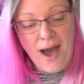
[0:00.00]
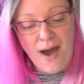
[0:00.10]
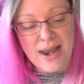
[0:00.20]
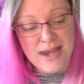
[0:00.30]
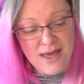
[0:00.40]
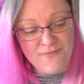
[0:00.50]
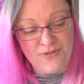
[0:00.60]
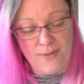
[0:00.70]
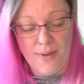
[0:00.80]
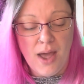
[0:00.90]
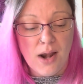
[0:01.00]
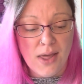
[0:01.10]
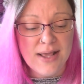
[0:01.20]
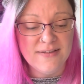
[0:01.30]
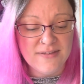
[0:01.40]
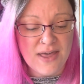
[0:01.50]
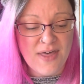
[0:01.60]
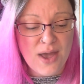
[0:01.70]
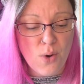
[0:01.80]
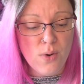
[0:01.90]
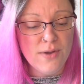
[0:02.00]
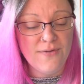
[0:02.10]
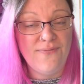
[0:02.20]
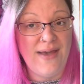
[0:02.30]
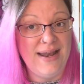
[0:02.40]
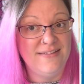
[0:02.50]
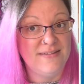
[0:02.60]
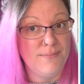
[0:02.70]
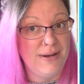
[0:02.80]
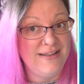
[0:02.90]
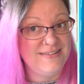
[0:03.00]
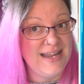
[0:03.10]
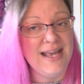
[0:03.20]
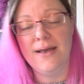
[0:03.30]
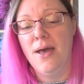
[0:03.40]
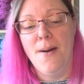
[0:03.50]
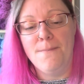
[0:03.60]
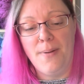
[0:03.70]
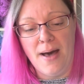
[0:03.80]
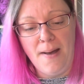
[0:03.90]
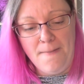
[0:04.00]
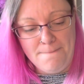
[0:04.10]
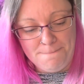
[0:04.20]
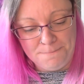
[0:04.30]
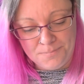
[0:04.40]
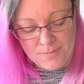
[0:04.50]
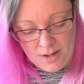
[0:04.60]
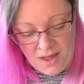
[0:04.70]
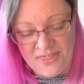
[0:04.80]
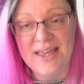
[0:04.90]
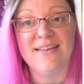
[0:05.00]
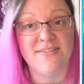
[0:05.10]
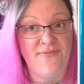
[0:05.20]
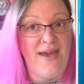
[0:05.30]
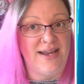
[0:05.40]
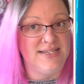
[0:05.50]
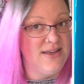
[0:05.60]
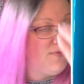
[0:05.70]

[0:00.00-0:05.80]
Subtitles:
I love them. Like I say, they all look fairly simplistic, but I think it's effective.